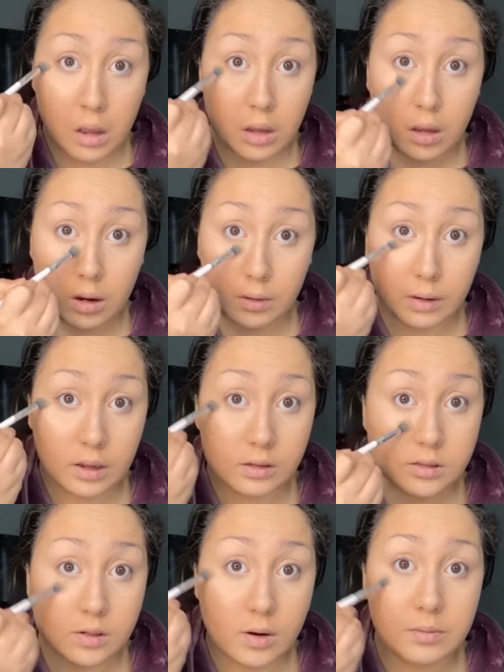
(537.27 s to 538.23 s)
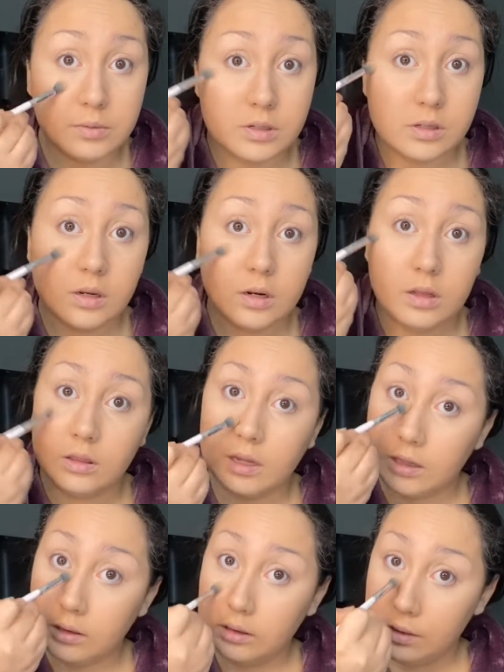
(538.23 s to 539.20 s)
Okay, so I'm just gonna
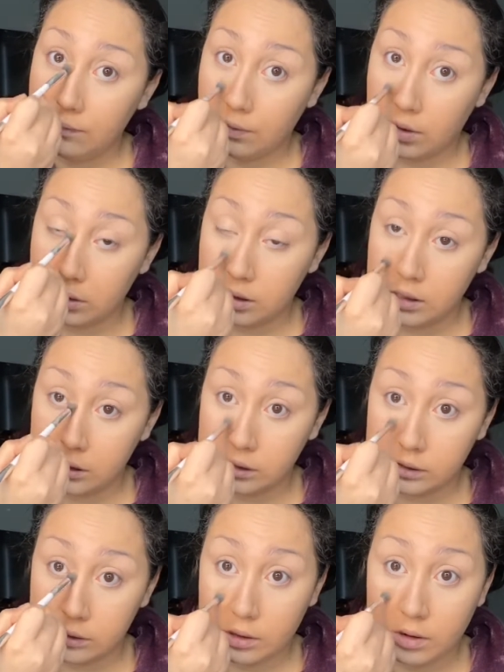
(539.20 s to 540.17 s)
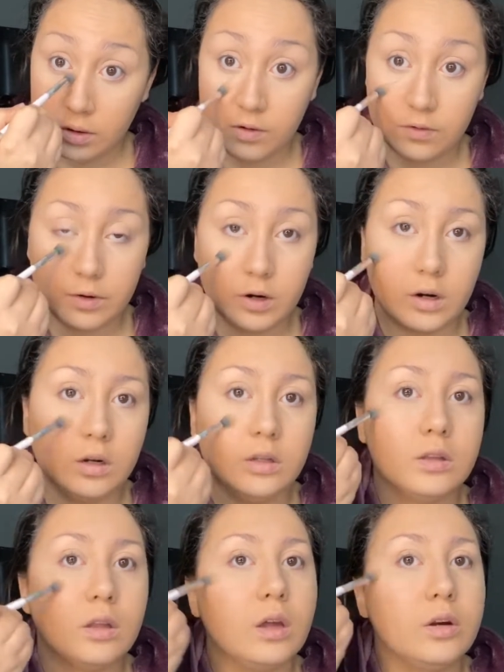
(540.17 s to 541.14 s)
lightly run this over
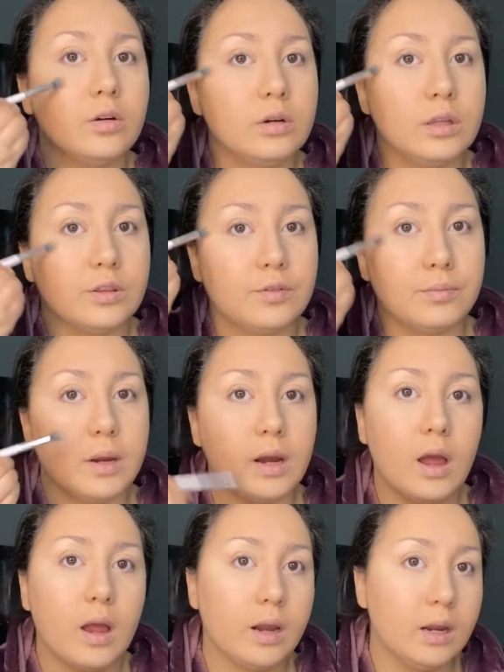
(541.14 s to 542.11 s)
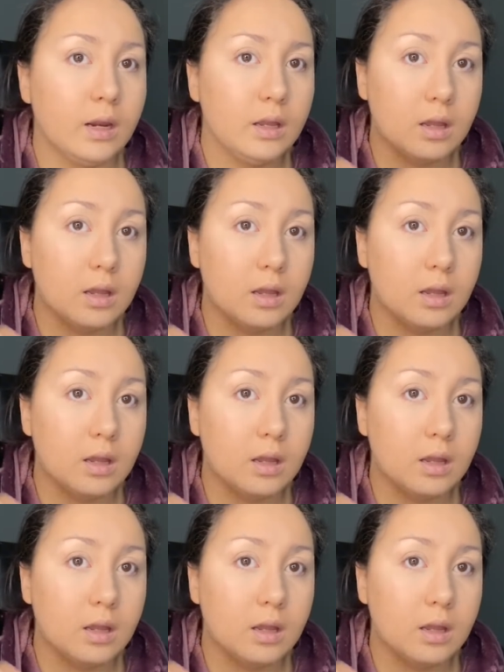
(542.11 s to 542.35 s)
the underneath of my eye